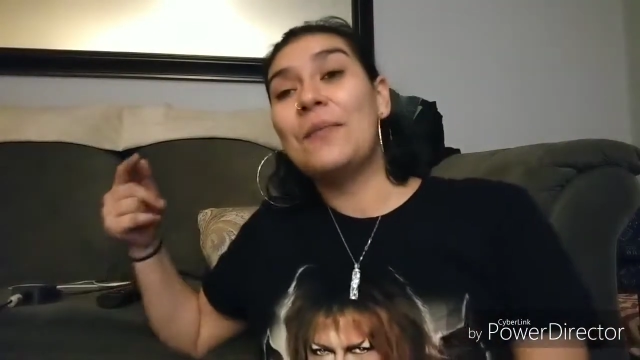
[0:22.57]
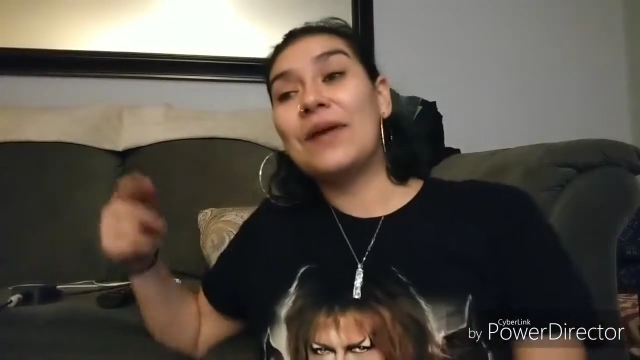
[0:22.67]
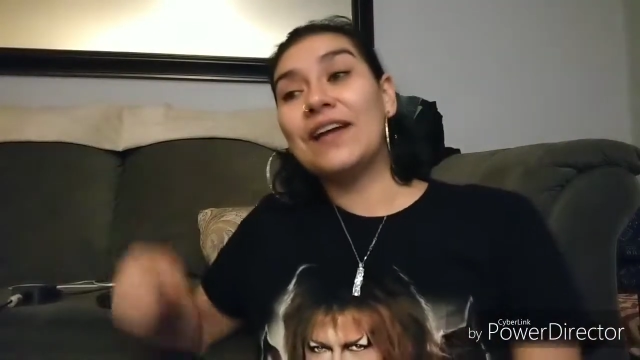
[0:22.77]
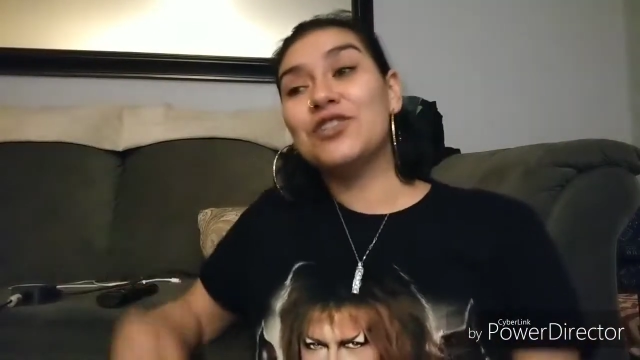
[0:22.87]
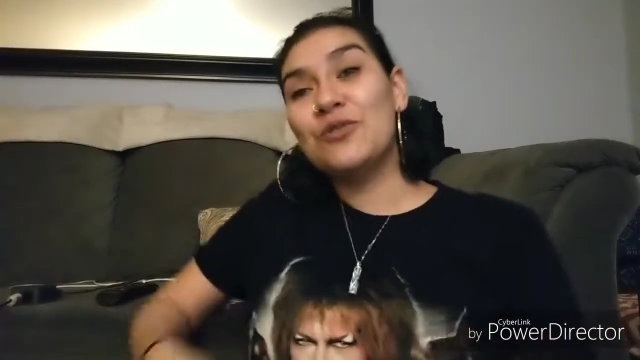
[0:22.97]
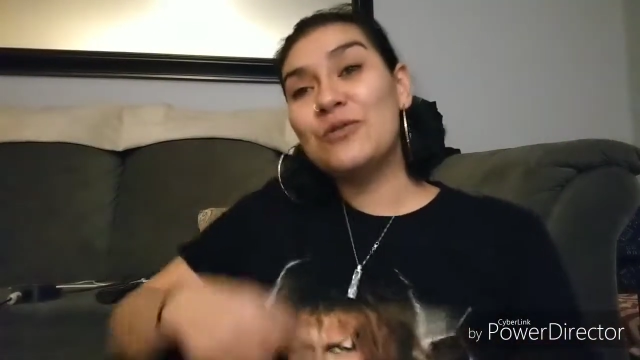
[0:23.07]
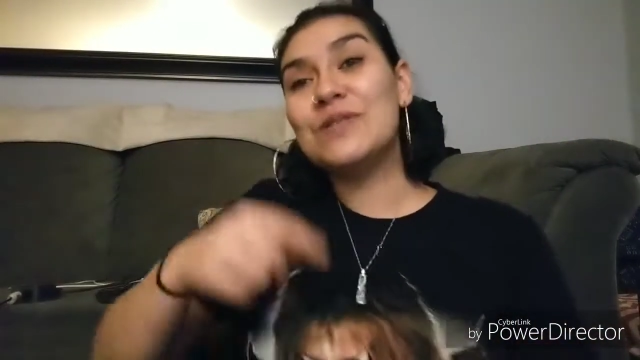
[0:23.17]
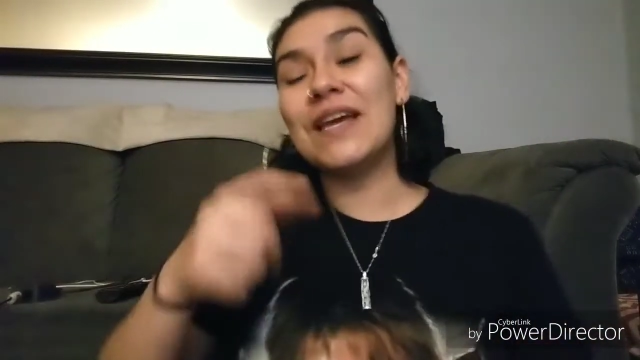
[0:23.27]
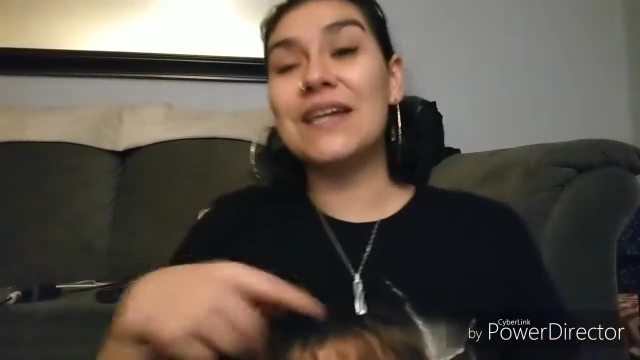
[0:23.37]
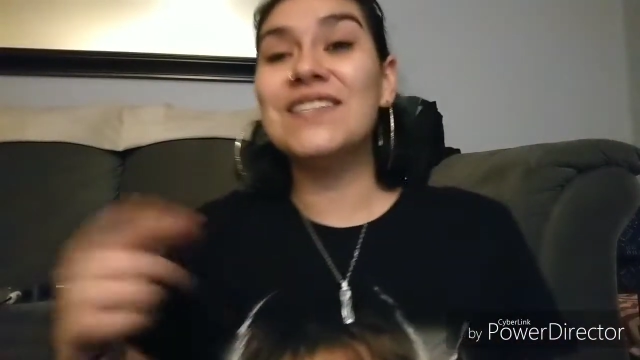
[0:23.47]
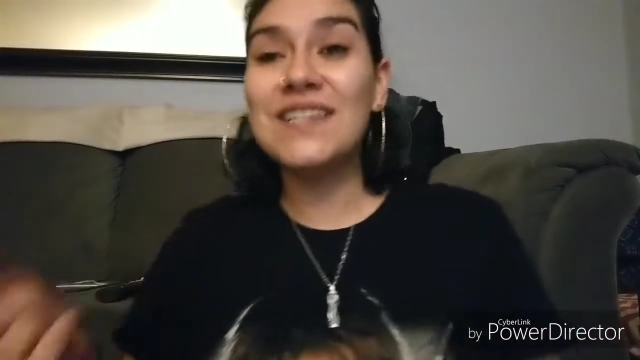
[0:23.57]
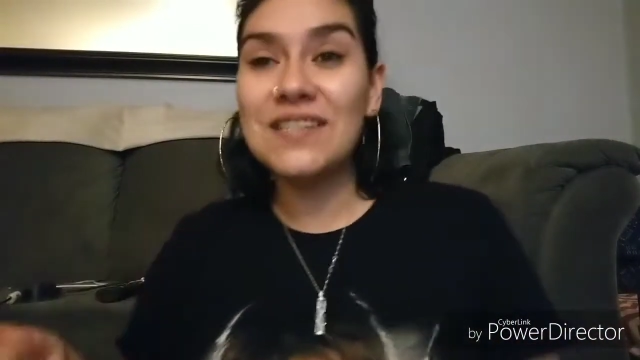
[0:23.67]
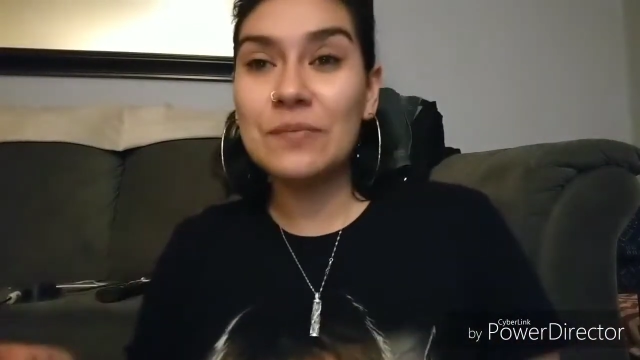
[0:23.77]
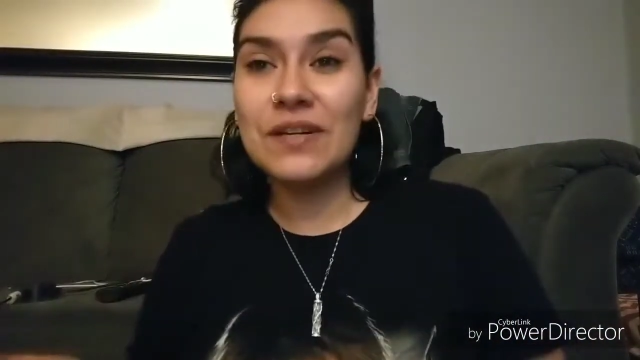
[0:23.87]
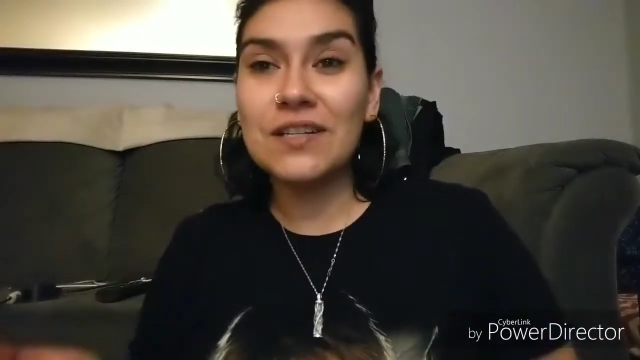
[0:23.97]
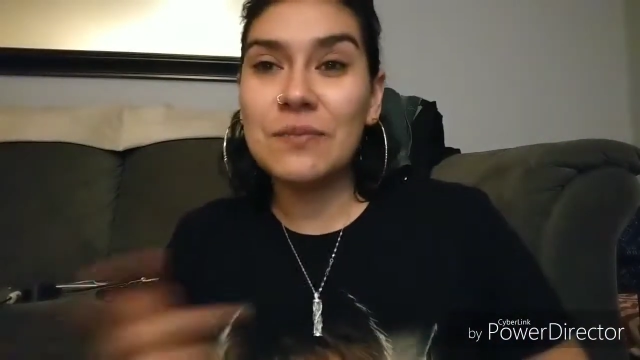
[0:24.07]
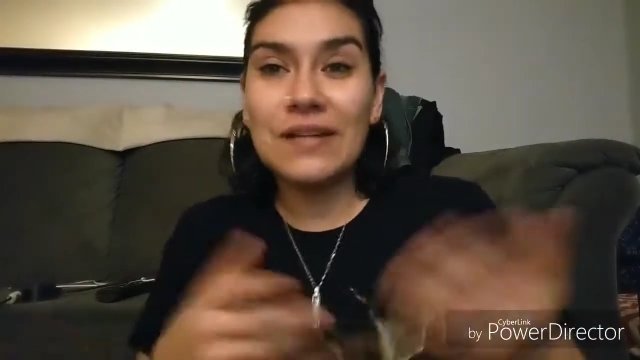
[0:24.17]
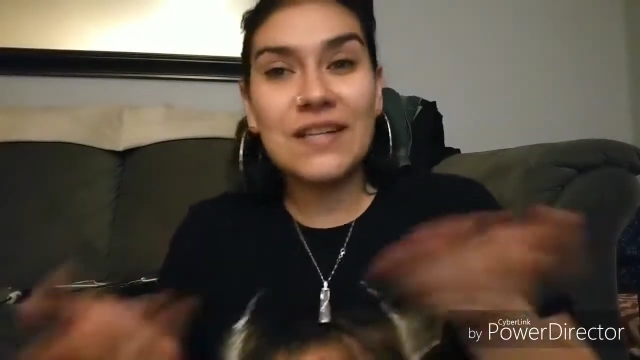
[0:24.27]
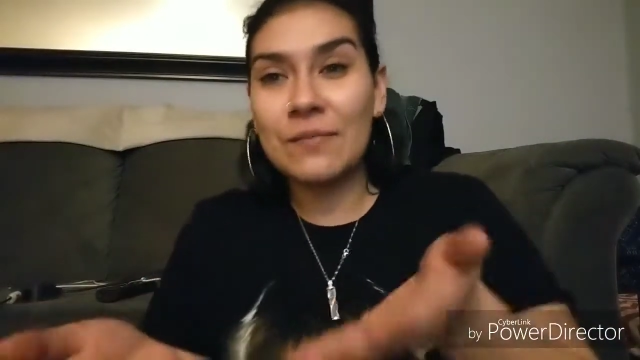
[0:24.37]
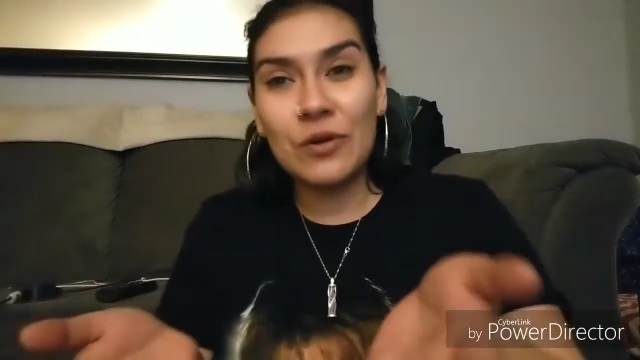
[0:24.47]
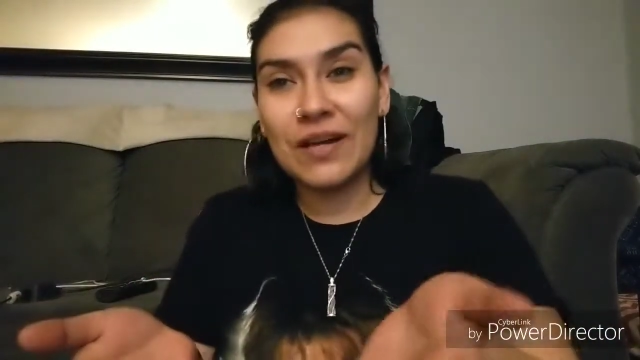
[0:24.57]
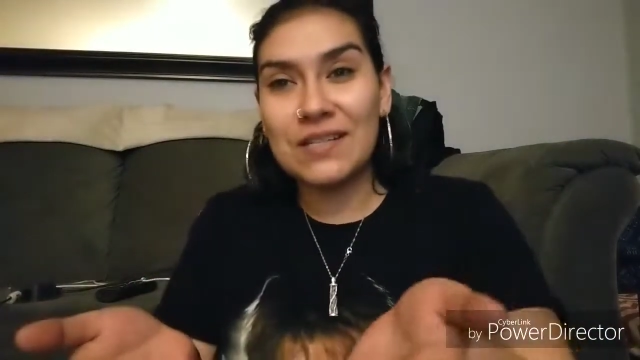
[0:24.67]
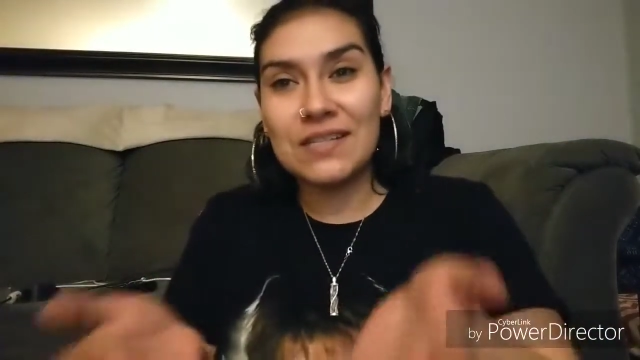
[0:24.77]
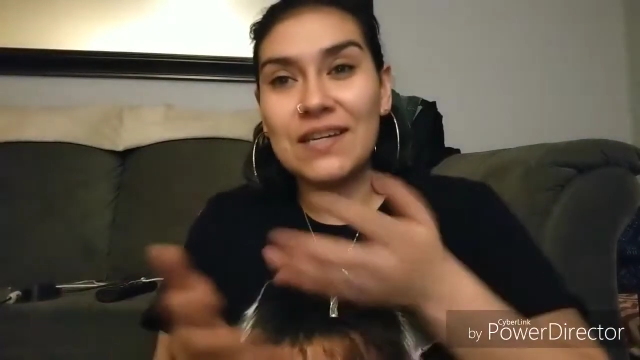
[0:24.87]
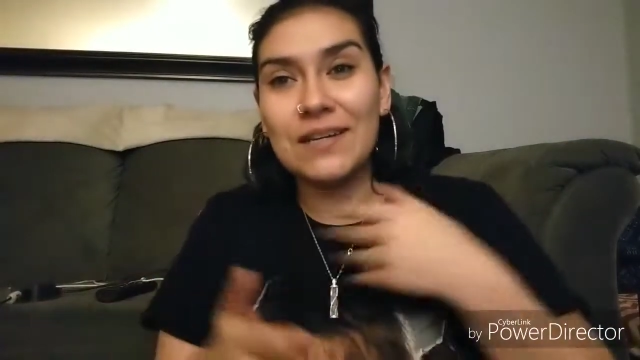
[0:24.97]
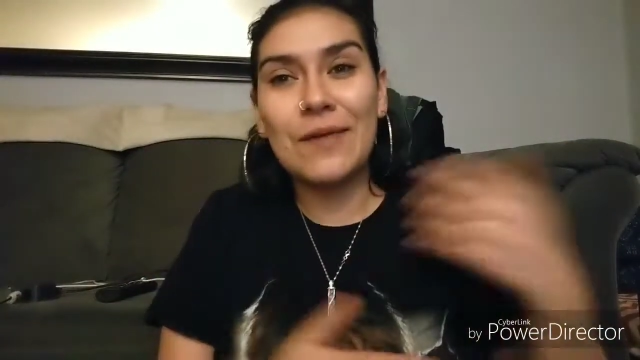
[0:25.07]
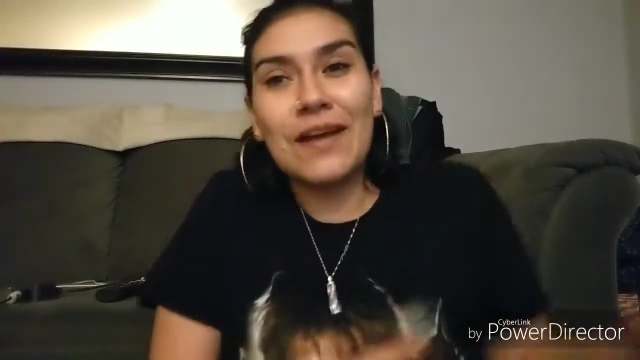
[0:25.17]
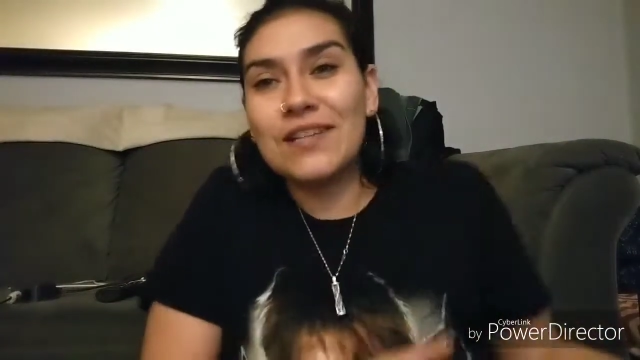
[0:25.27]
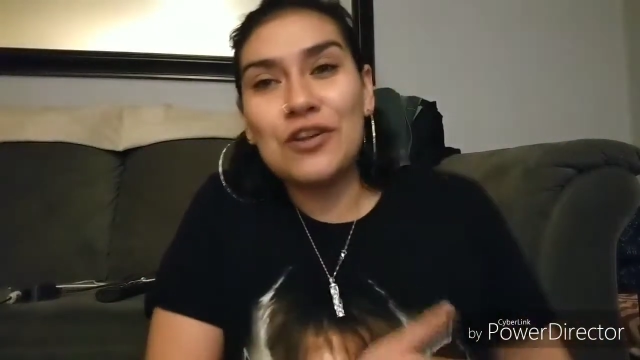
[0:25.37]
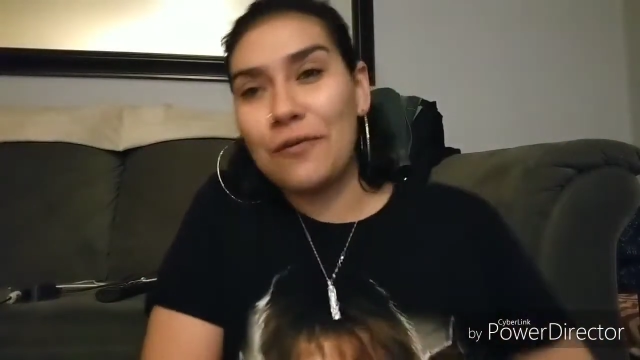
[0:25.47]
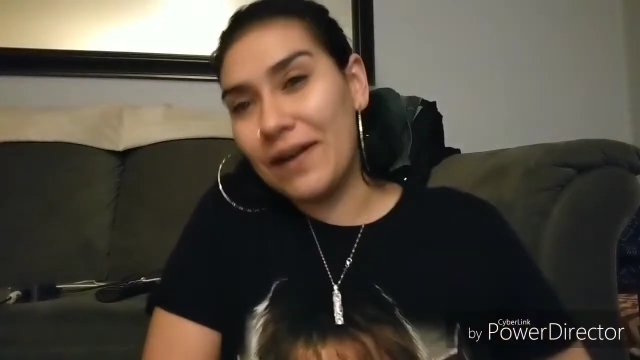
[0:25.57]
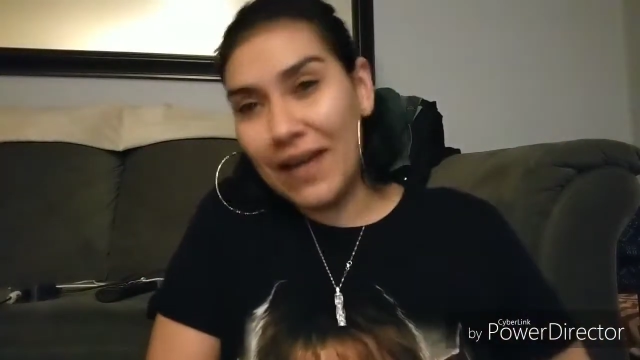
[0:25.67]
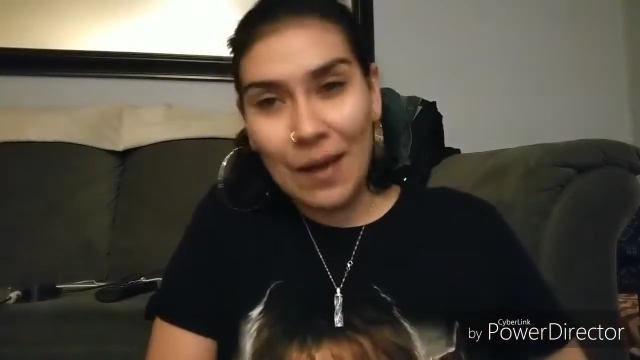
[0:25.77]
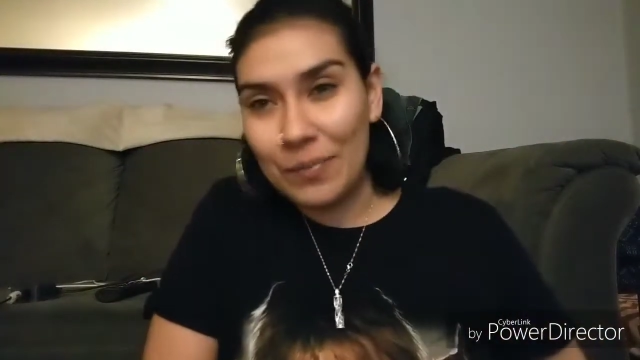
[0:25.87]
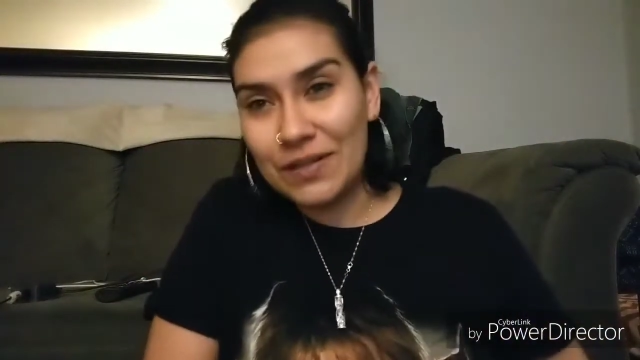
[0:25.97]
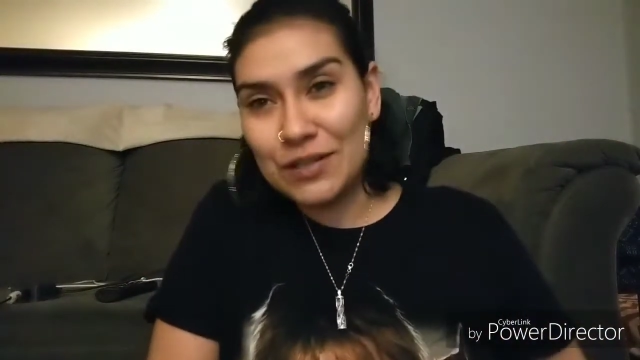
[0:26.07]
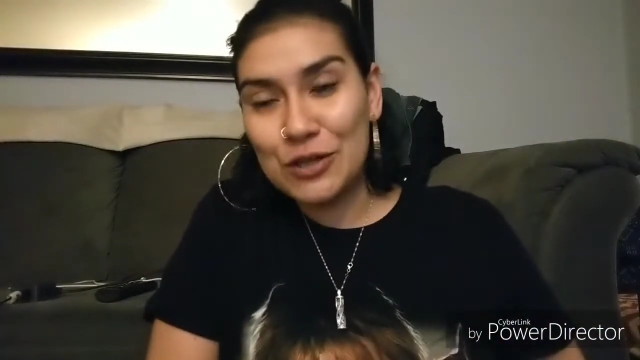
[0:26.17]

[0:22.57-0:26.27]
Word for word: But I chose A Does It because by the time you guys see it, it's already happened.